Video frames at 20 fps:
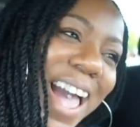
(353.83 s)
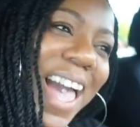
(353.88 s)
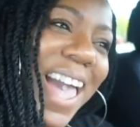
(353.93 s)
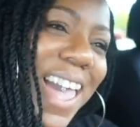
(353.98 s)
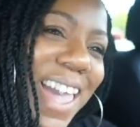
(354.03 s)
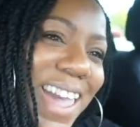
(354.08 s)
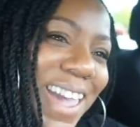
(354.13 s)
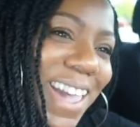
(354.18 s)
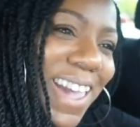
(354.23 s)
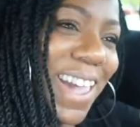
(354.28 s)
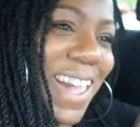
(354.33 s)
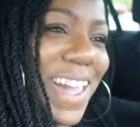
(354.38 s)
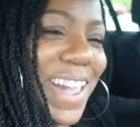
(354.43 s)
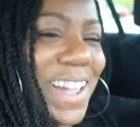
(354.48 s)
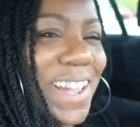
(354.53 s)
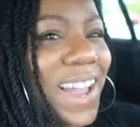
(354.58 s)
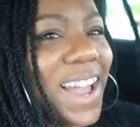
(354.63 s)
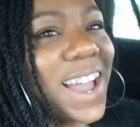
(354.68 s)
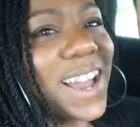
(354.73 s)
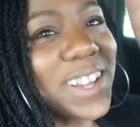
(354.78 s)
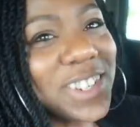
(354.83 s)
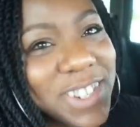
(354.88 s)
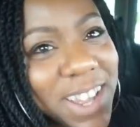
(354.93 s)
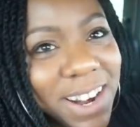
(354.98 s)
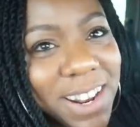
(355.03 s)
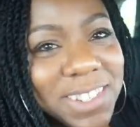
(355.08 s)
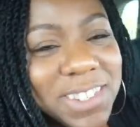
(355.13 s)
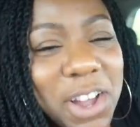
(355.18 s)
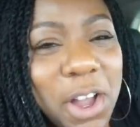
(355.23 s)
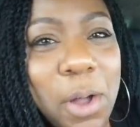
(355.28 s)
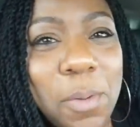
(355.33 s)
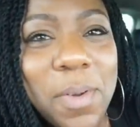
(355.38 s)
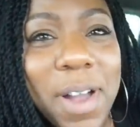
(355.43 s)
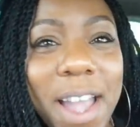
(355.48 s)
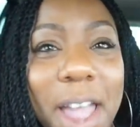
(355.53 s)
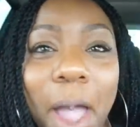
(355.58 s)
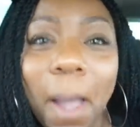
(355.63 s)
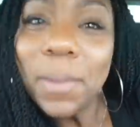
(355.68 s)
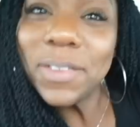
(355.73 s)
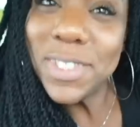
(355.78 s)
Hey, shout out to all
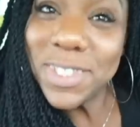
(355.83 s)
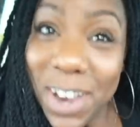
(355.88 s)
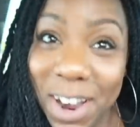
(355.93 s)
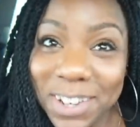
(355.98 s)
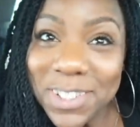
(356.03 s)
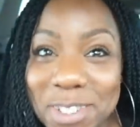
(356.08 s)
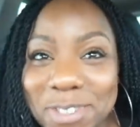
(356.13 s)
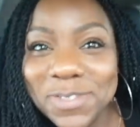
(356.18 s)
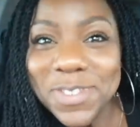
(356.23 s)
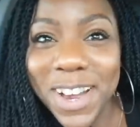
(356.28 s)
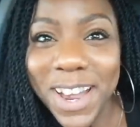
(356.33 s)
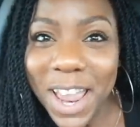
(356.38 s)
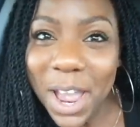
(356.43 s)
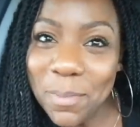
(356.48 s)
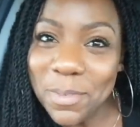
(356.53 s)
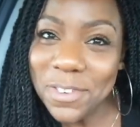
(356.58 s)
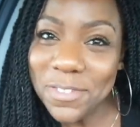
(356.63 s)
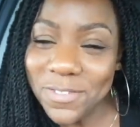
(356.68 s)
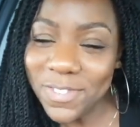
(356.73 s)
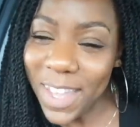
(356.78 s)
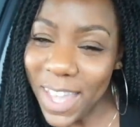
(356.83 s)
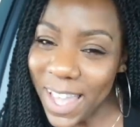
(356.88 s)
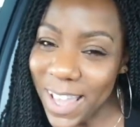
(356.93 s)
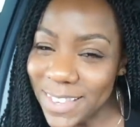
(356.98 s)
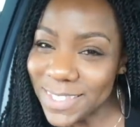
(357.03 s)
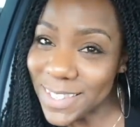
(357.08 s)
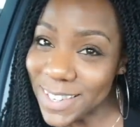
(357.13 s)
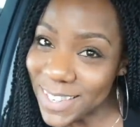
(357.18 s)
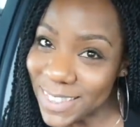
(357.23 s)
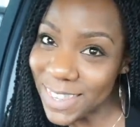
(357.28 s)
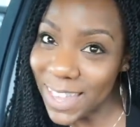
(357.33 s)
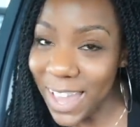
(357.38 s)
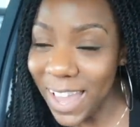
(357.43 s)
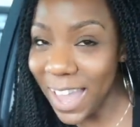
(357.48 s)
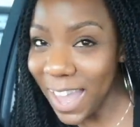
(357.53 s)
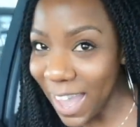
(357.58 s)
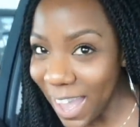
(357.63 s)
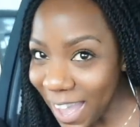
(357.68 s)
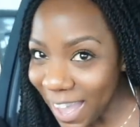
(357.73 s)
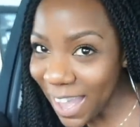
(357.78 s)
my Doctor Miami fans in the
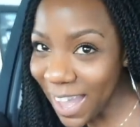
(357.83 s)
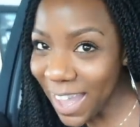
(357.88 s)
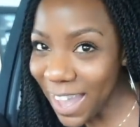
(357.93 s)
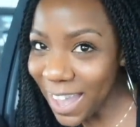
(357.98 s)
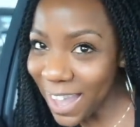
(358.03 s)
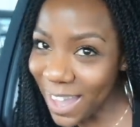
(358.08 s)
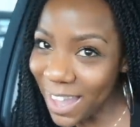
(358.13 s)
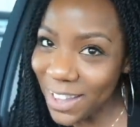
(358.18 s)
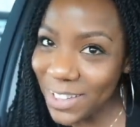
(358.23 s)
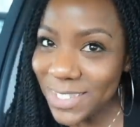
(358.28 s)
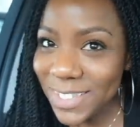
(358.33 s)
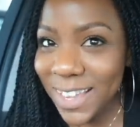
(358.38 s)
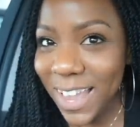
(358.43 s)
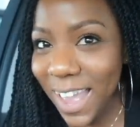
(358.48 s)
house.